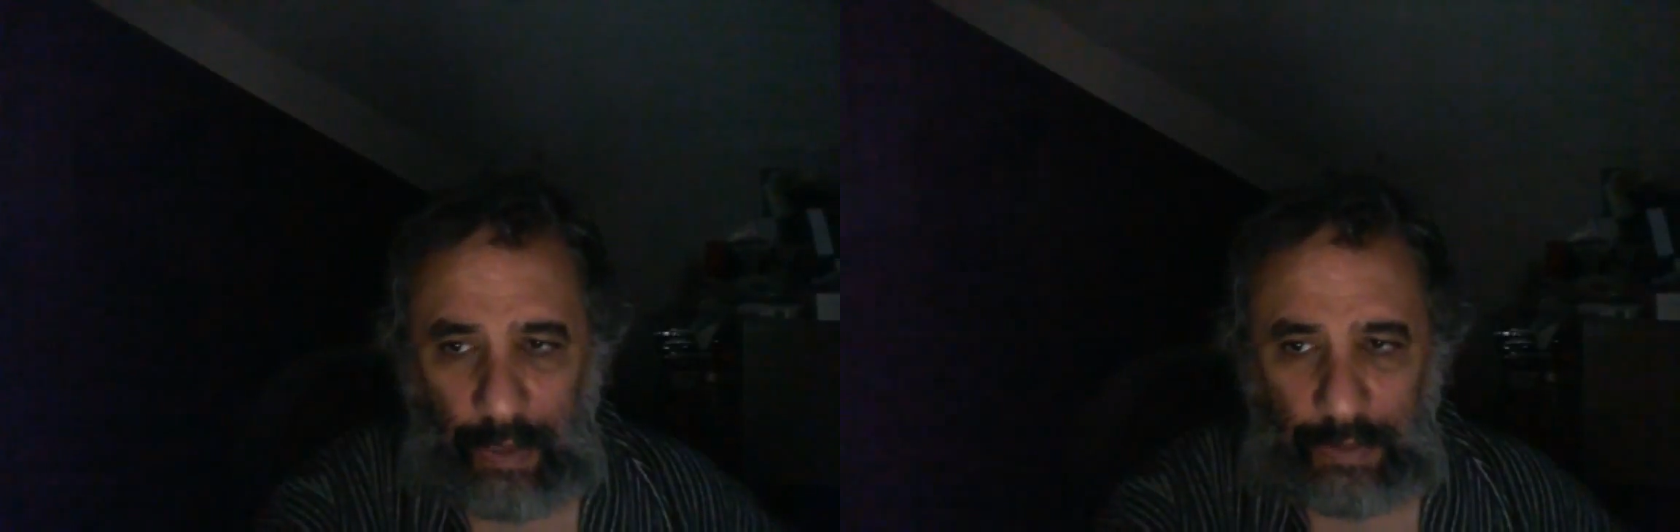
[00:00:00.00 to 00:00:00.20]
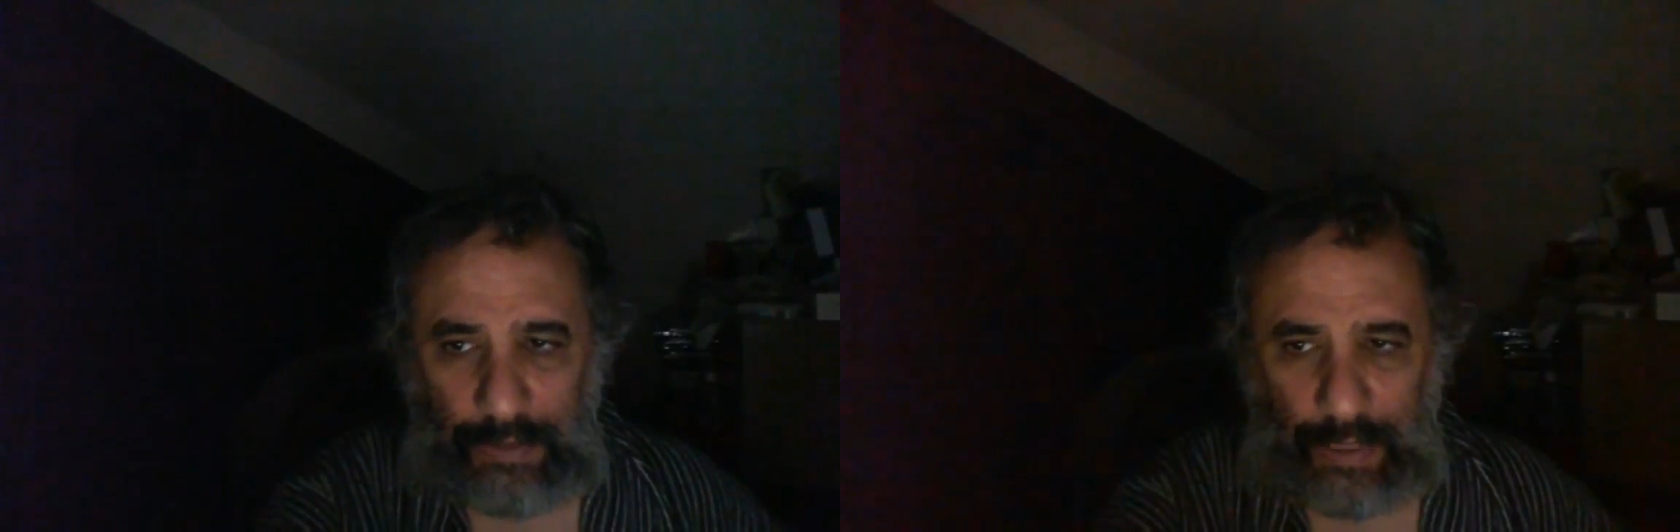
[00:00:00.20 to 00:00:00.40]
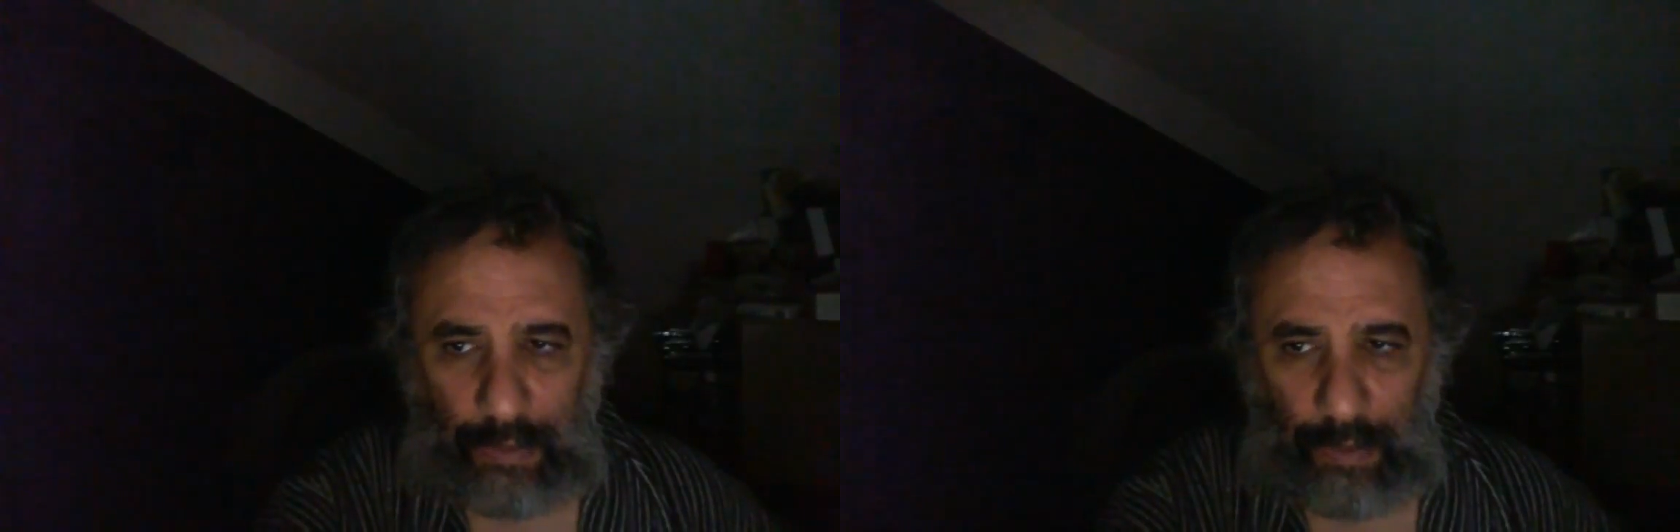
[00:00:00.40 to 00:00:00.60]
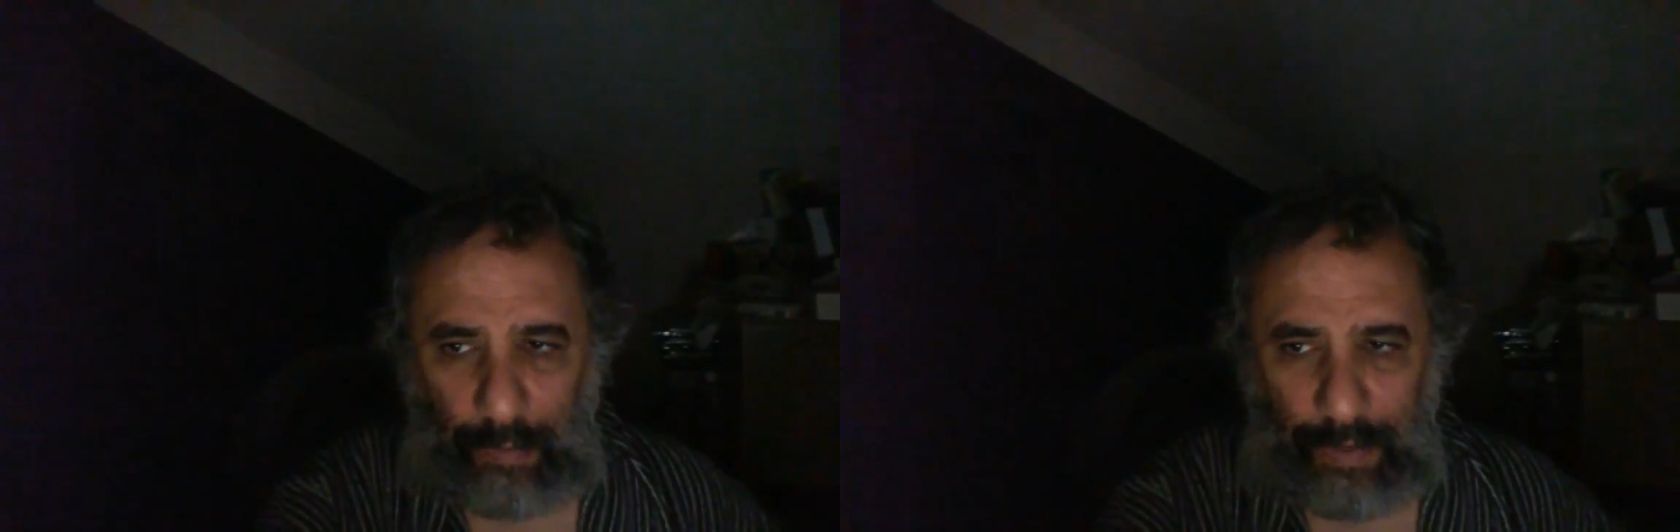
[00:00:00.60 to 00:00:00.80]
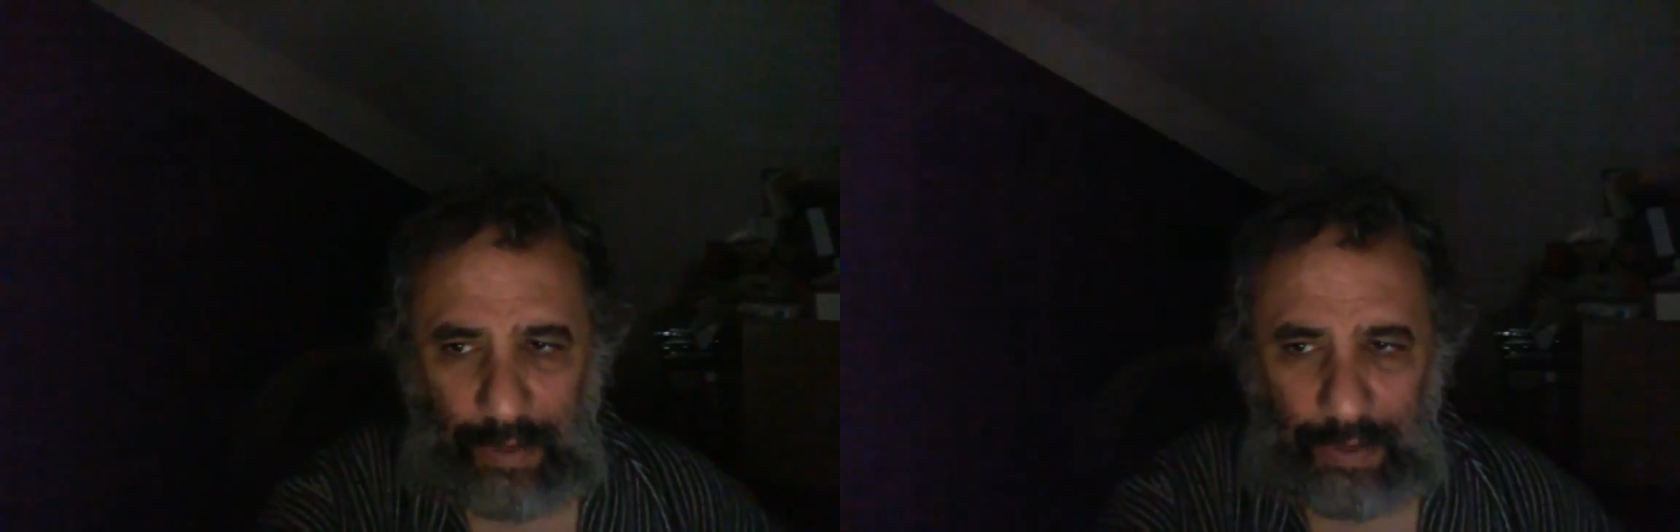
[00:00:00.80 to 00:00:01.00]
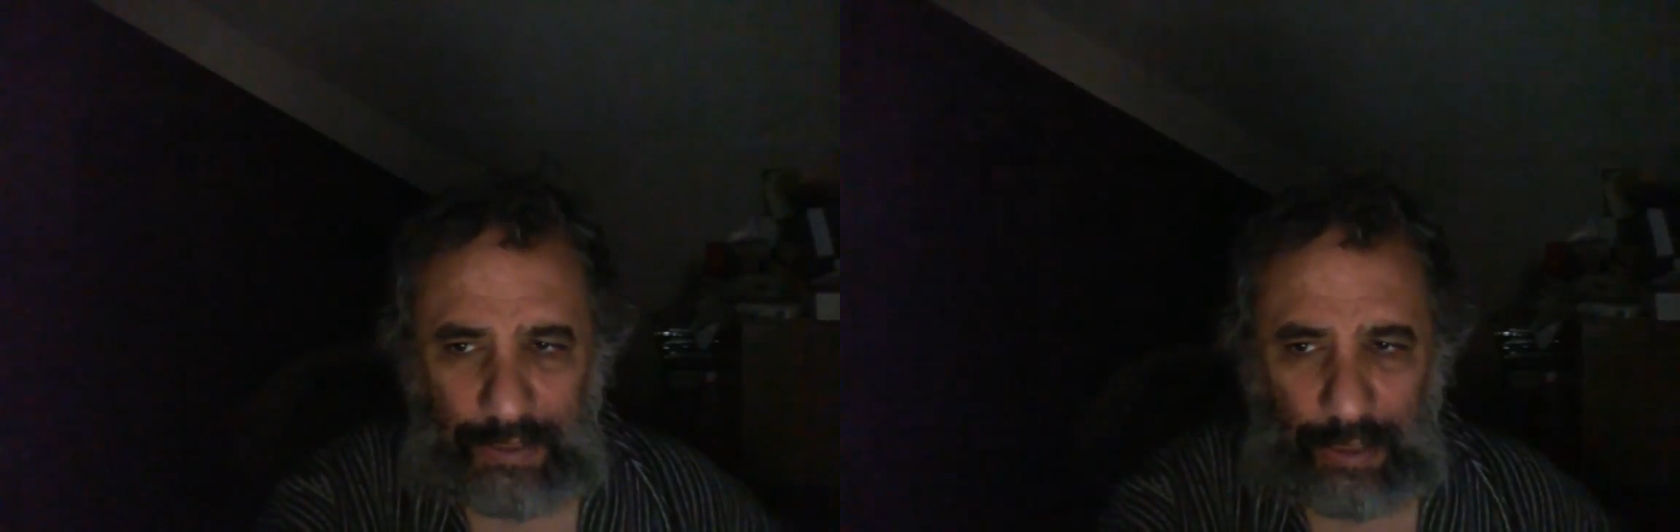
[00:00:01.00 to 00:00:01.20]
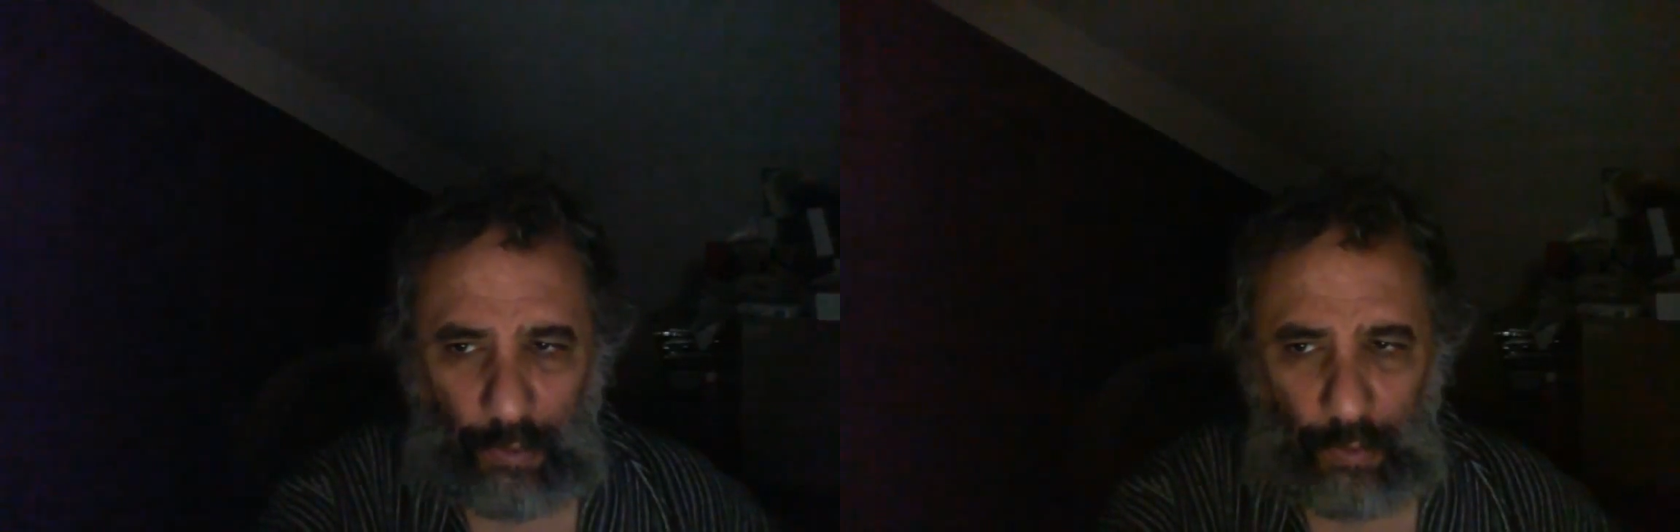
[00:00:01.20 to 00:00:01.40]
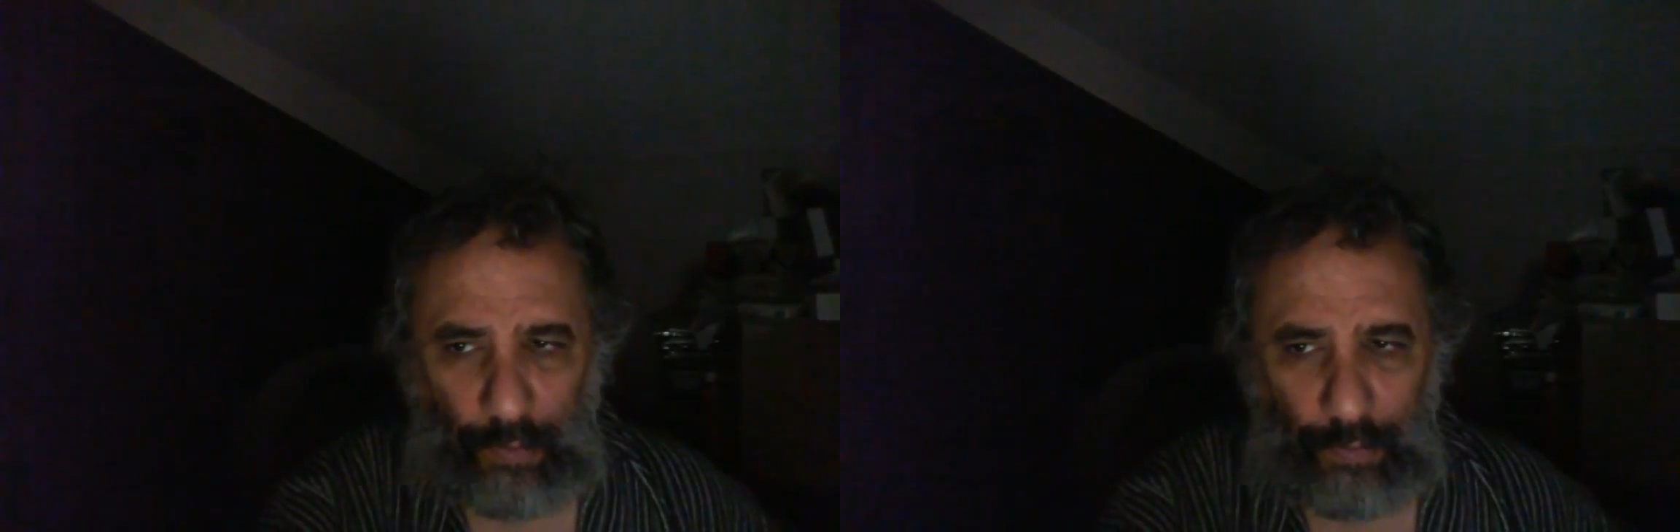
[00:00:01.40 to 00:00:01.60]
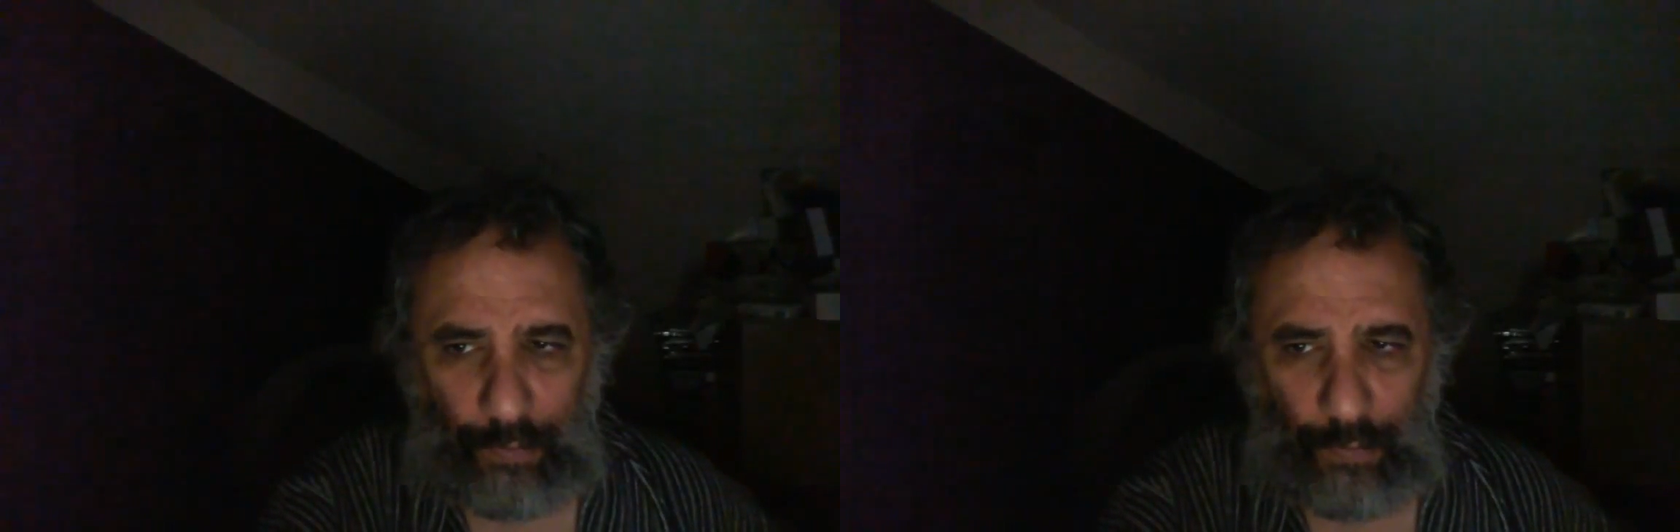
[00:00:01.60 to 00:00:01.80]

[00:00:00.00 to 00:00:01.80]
So, I mean, this whole